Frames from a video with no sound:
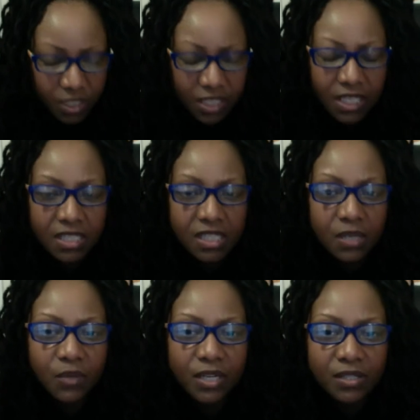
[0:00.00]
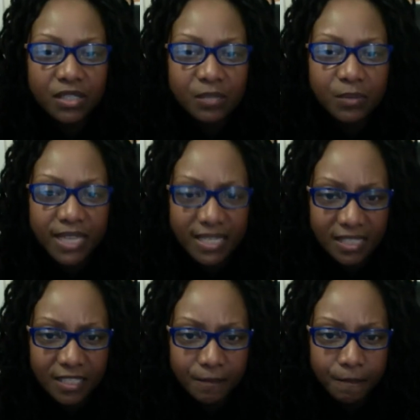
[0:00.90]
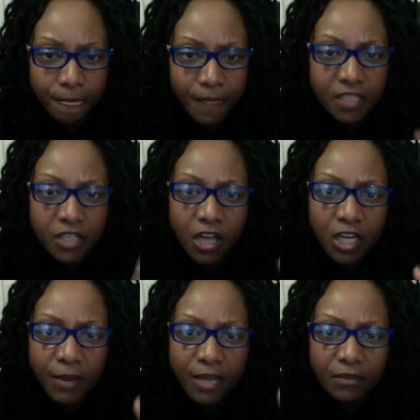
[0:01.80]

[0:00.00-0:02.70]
the Key to Someone Else's Blessing, talking mm-hmm.